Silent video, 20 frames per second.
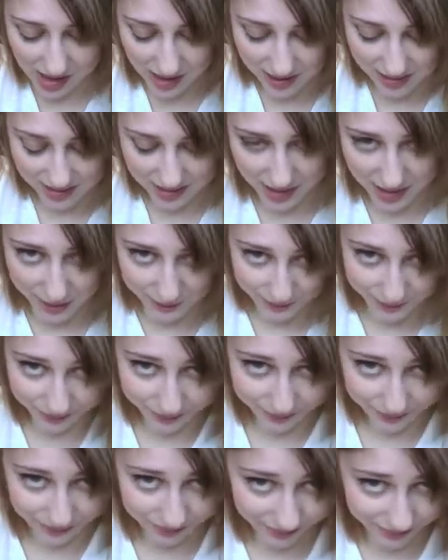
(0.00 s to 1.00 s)
So
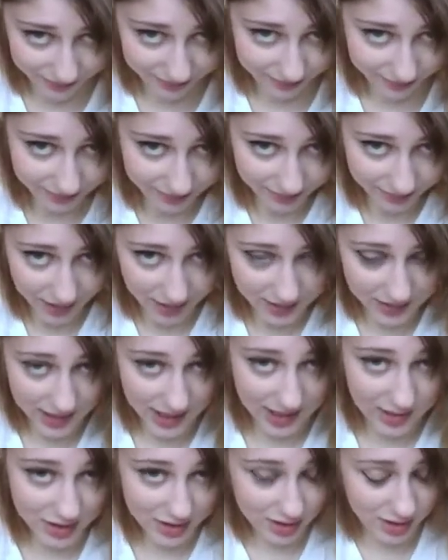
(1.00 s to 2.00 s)

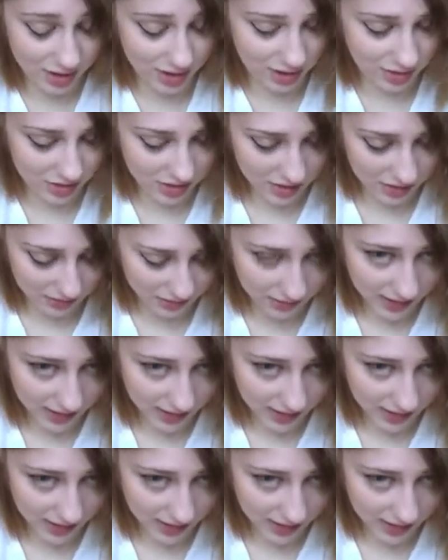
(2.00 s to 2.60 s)
yeah, just use an